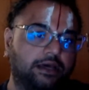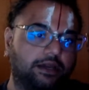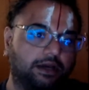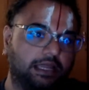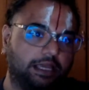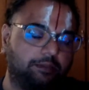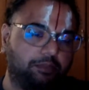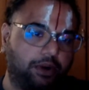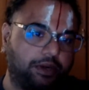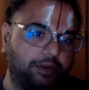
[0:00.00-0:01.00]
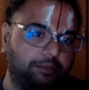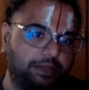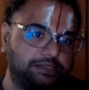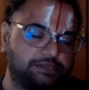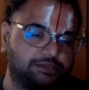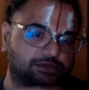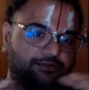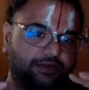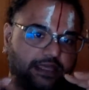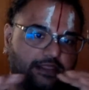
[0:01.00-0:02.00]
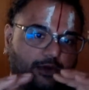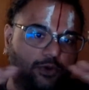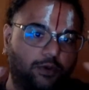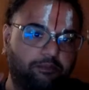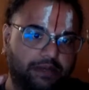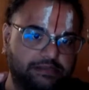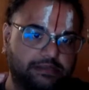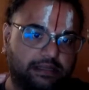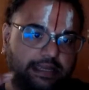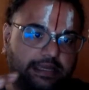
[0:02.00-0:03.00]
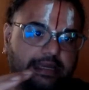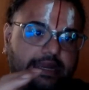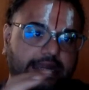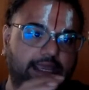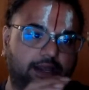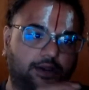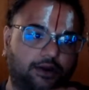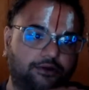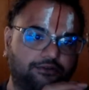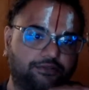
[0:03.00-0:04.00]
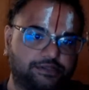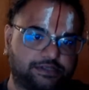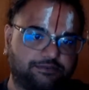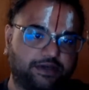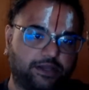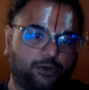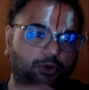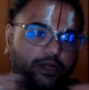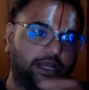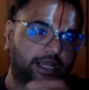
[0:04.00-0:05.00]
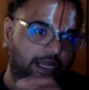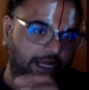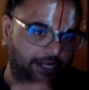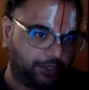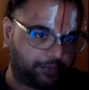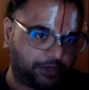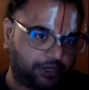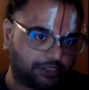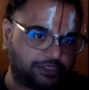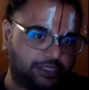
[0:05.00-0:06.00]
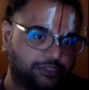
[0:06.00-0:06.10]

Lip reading: really important pieces of like the whole puzzle in getting a lot of the stuff I wrote into production.